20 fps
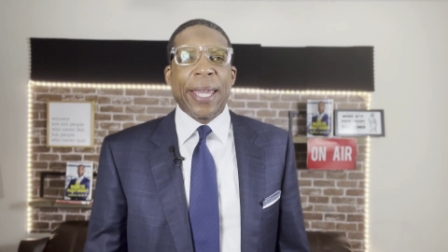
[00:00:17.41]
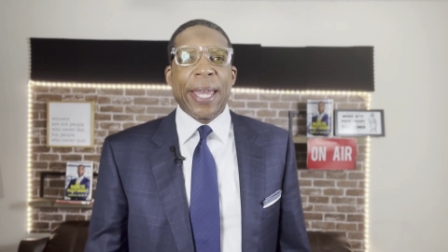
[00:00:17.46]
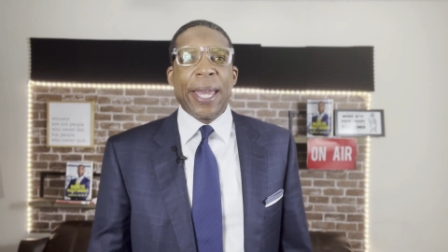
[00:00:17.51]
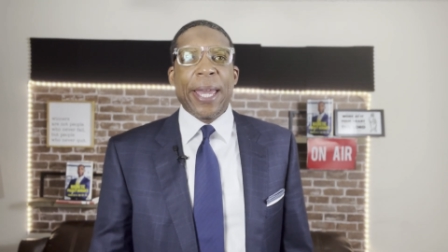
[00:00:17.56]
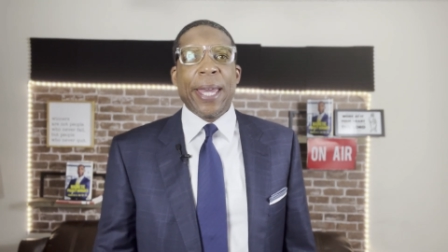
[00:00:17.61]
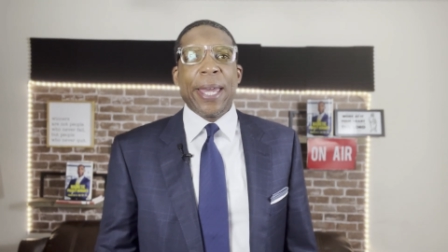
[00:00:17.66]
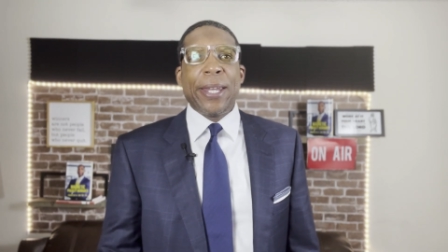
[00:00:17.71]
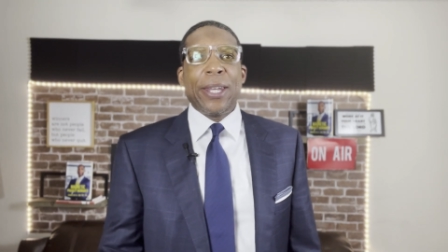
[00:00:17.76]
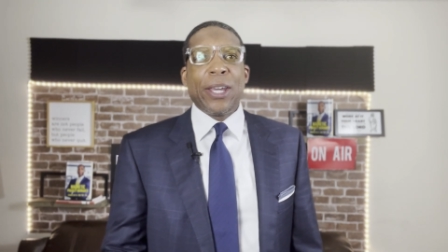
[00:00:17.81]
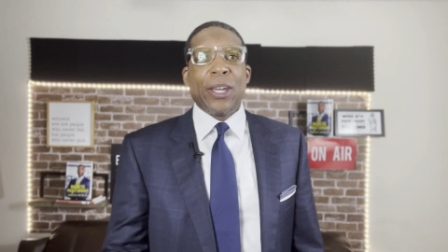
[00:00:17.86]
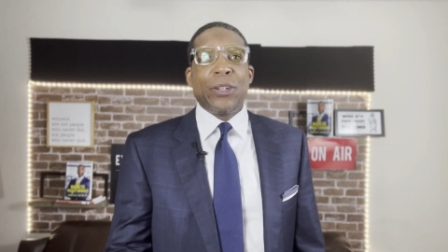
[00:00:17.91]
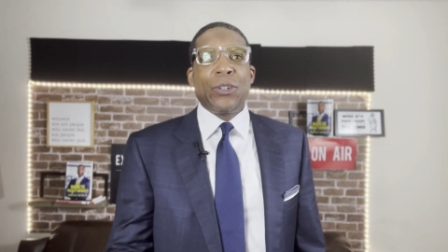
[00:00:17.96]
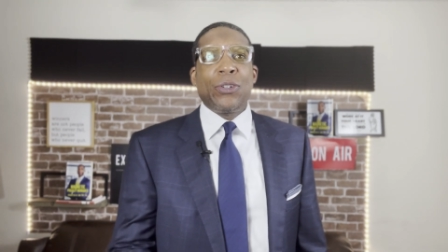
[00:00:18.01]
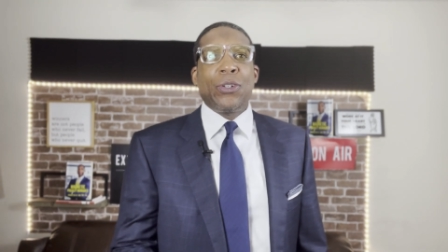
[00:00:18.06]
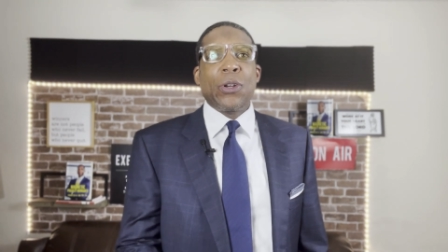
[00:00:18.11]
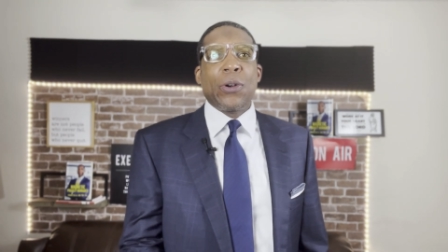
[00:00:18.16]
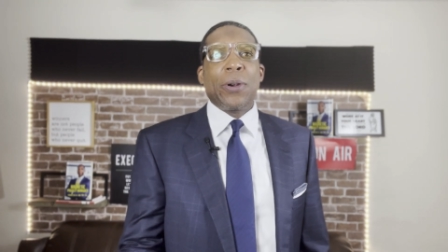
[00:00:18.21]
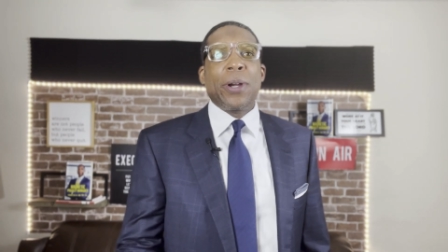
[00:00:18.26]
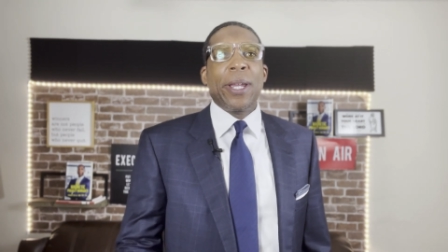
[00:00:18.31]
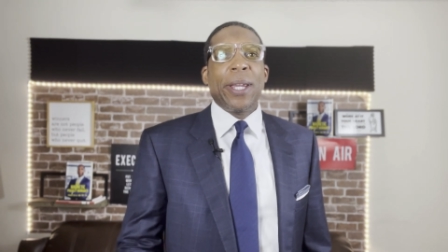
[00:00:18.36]
and
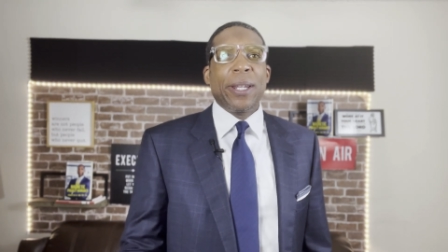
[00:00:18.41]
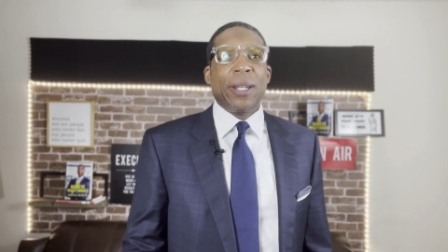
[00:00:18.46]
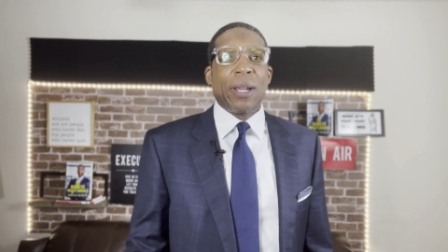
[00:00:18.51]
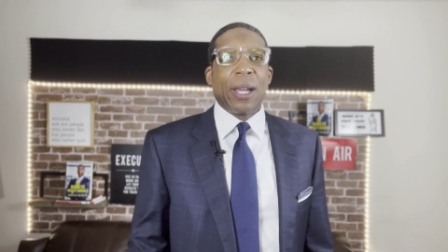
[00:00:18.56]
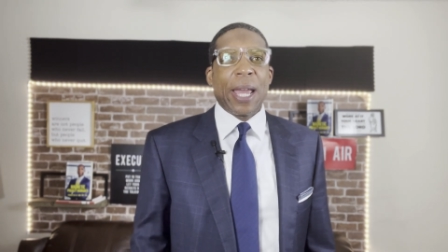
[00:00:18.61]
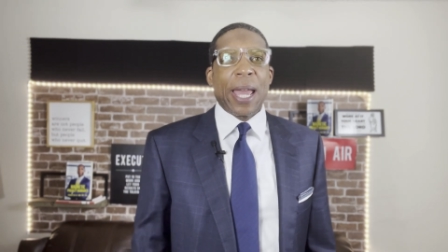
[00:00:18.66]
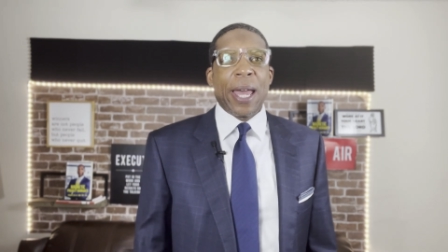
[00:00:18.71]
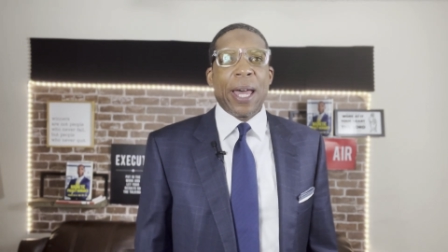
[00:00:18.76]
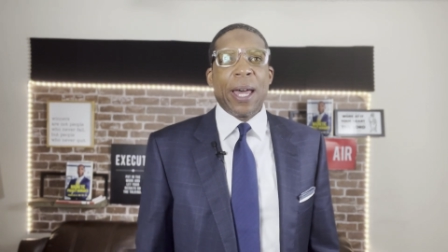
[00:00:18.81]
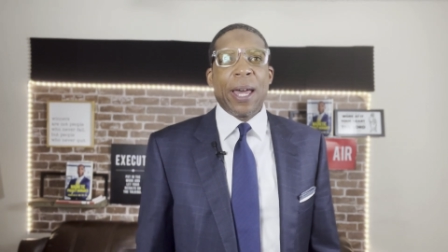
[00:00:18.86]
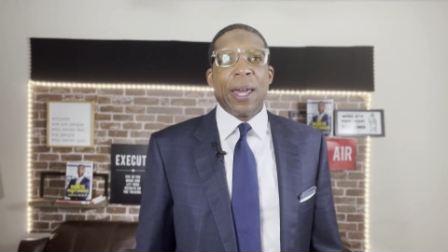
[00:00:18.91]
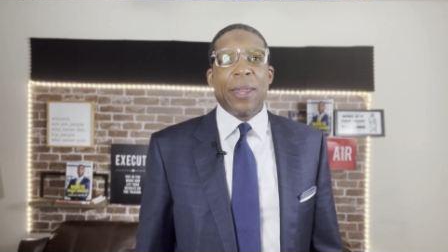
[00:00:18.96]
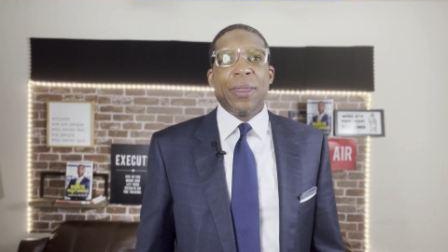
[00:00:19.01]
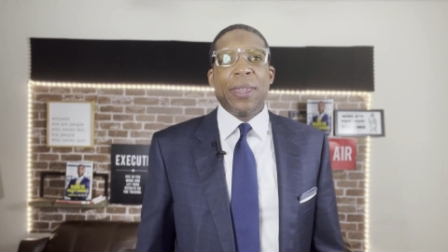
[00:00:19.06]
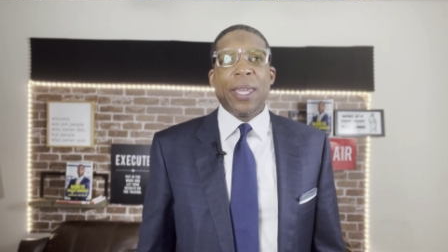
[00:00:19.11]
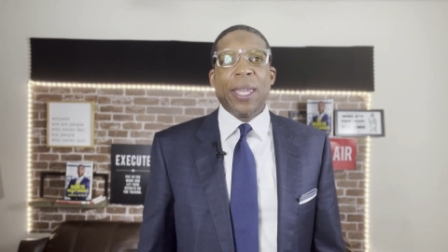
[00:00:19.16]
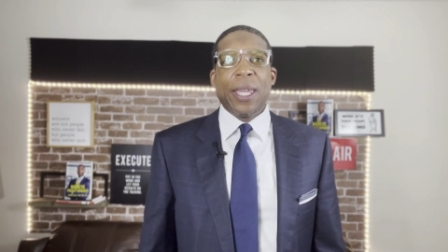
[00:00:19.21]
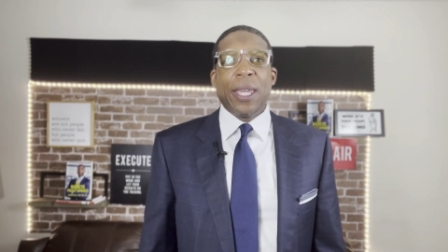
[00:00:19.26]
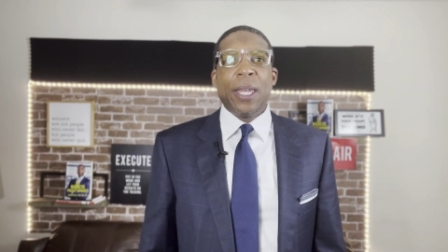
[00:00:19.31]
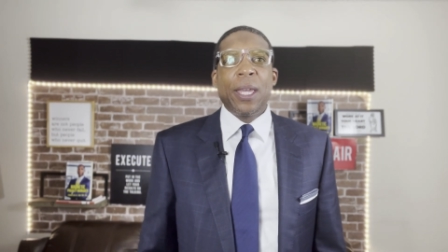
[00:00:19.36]
during uh,
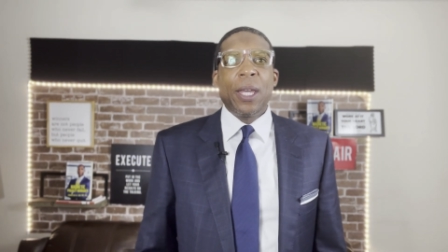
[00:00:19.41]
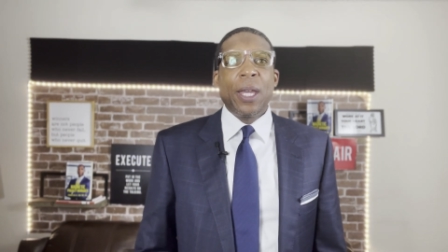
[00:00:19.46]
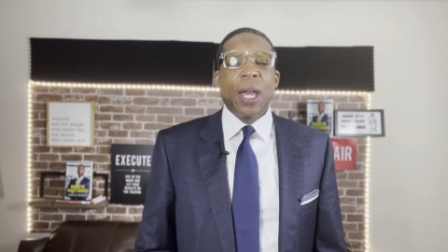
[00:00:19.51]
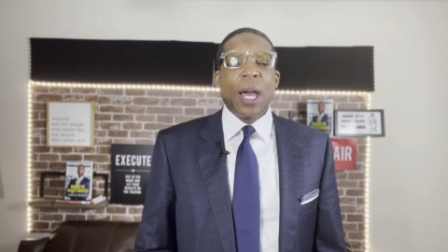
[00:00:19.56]
the,